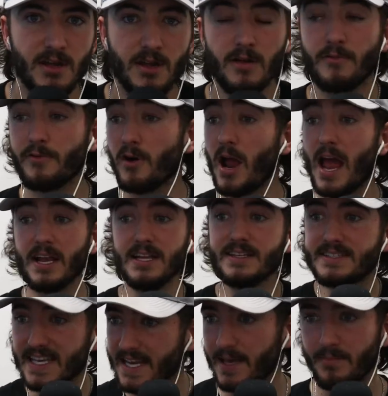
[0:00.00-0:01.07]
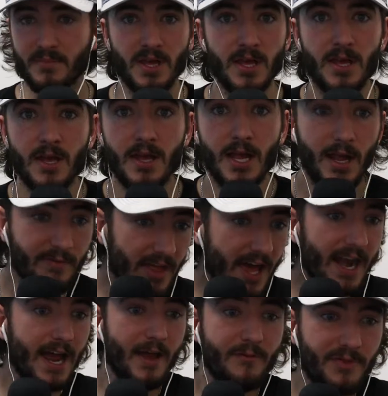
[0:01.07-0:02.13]
For any team. If
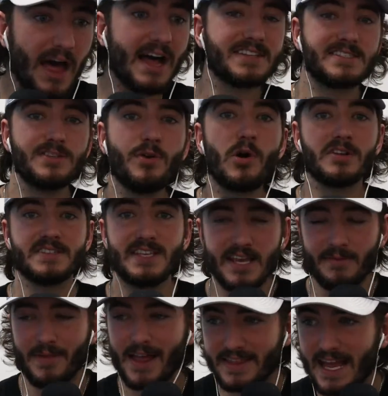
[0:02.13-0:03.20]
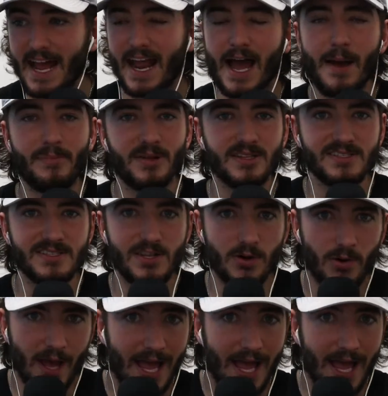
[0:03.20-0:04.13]
that's your team that happens to